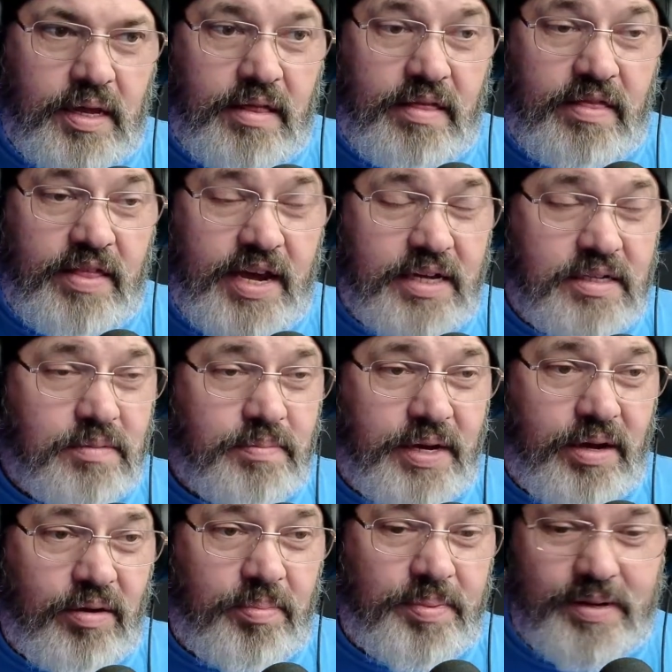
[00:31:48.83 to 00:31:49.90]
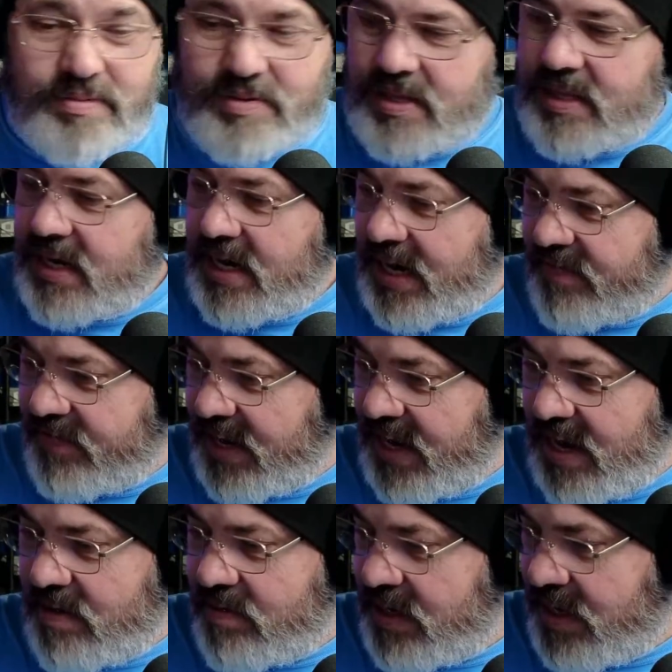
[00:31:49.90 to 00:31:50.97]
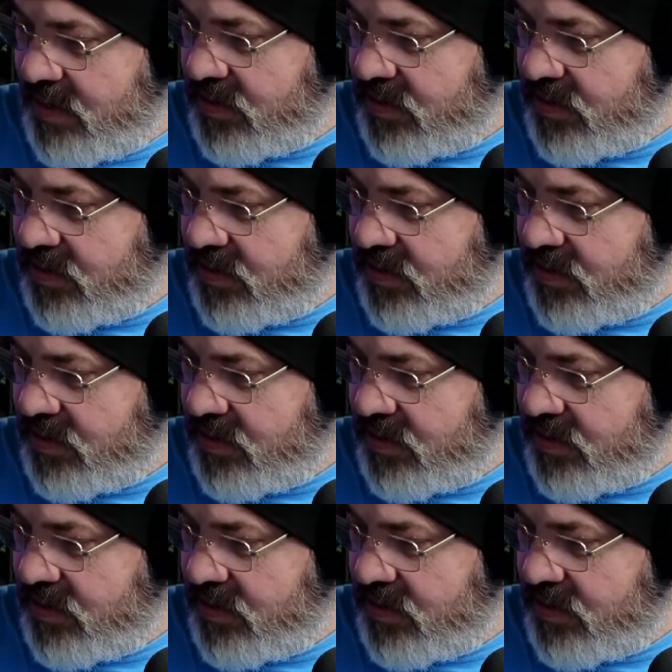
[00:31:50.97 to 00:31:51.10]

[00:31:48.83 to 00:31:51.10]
That's my open. And then I have a countdown